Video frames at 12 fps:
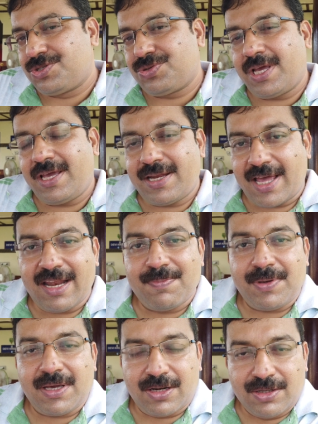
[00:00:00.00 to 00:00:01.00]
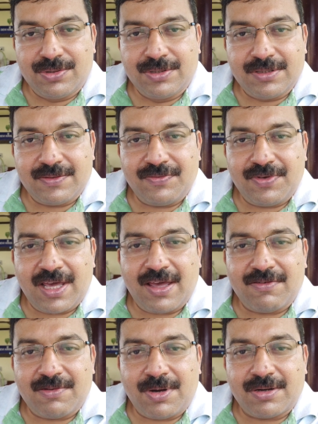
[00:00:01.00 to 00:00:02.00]
Today in Alapi alone, we
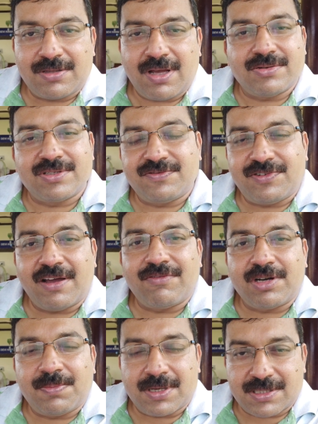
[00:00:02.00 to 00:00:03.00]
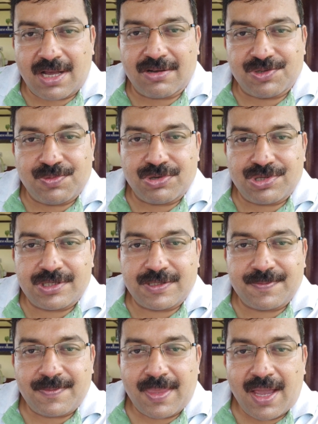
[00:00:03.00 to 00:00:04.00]
have about 1,500 plus
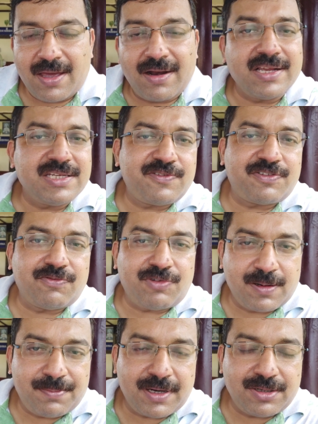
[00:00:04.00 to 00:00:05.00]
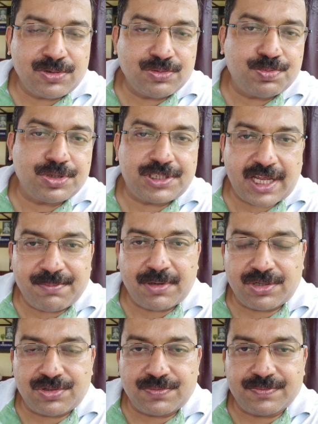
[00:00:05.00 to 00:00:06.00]
houseboats, ranging from 1 bedroom to 10
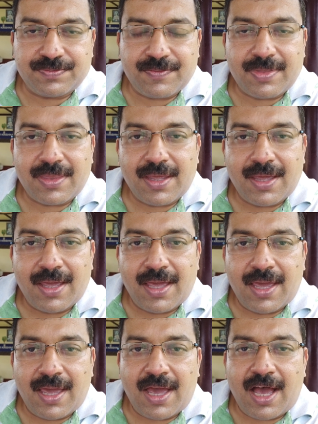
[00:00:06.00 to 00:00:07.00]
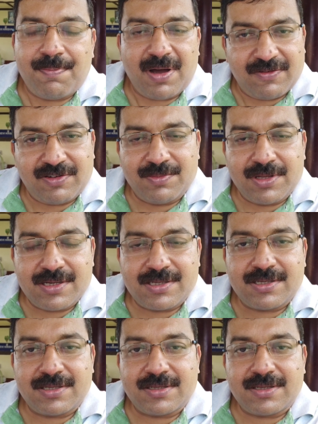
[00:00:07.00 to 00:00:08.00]
bedroom. Apart from
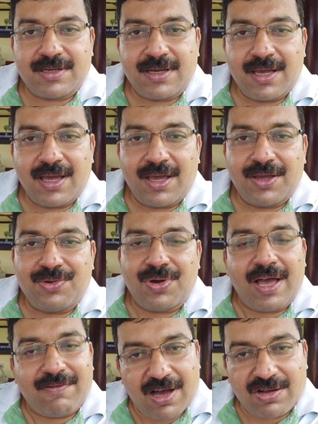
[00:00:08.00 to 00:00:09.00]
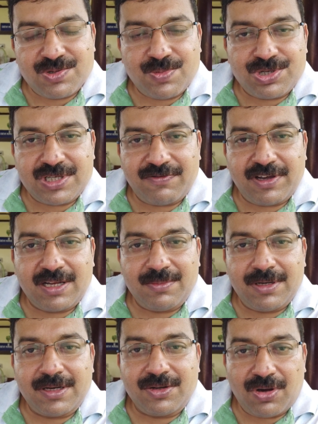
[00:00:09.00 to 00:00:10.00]
this, you have houseboats
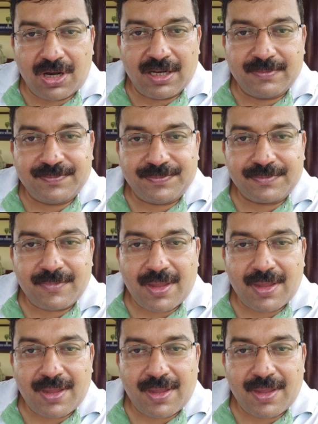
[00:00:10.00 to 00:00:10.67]
available in Kollam,